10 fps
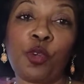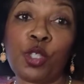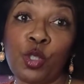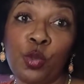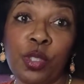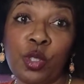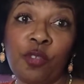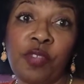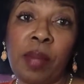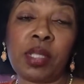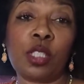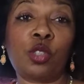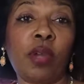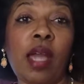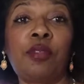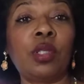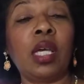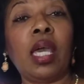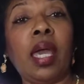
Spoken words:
for you and your family to travel